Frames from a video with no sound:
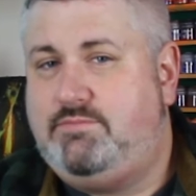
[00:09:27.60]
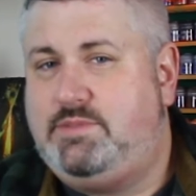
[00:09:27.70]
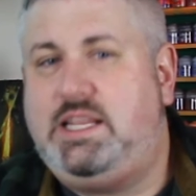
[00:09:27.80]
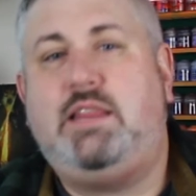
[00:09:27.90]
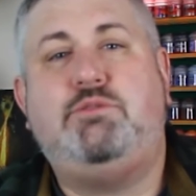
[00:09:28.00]

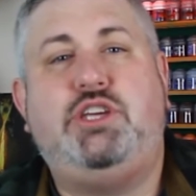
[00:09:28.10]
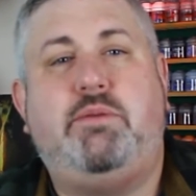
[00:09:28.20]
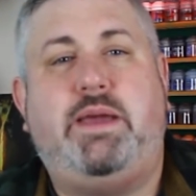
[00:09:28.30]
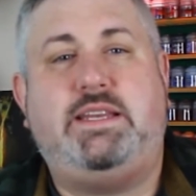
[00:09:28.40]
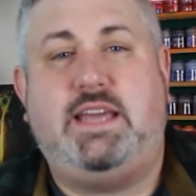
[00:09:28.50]
Tell them
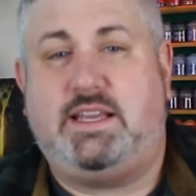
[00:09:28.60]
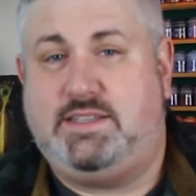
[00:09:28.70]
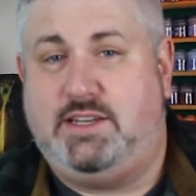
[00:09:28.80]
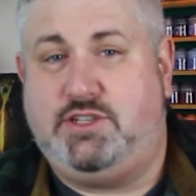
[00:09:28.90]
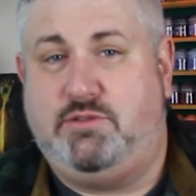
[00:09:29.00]
GM Atank
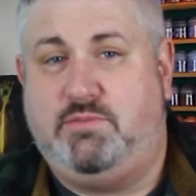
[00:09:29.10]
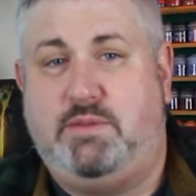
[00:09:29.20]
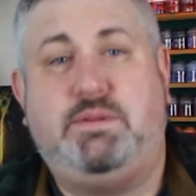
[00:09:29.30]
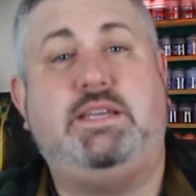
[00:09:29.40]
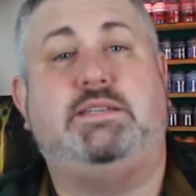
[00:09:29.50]
sent you,
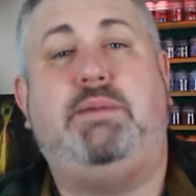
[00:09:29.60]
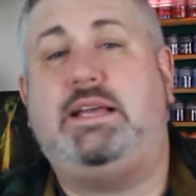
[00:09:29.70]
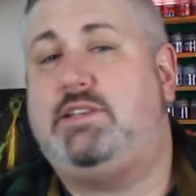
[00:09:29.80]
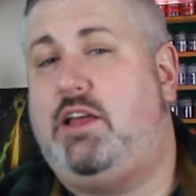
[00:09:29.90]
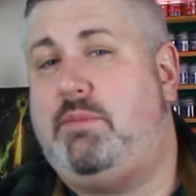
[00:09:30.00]
and please
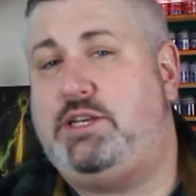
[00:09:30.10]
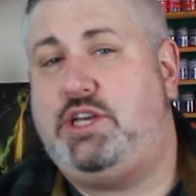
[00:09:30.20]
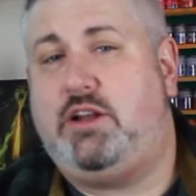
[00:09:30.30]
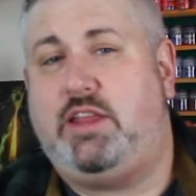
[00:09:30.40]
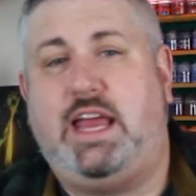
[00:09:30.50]
pass along my
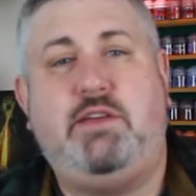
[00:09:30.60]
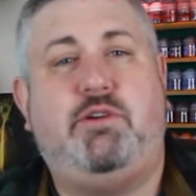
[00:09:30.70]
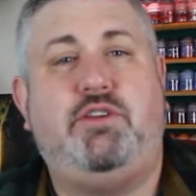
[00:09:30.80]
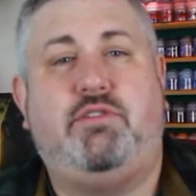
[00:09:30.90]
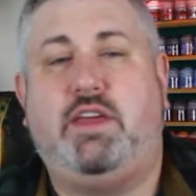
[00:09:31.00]
channel to
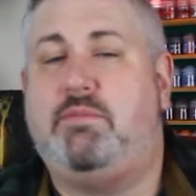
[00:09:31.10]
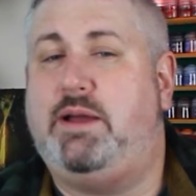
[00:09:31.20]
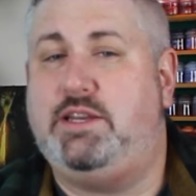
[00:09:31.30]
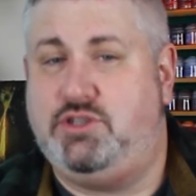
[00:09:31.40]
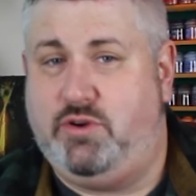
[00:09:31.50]
anyone you think
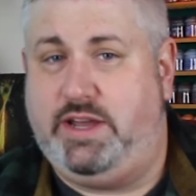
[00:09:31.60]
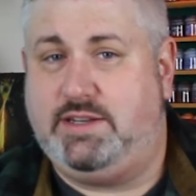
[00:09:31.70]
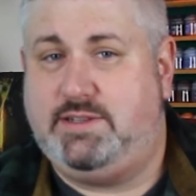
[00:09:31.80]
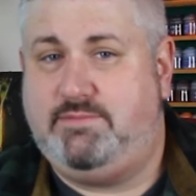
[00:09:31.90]
might enjoy it.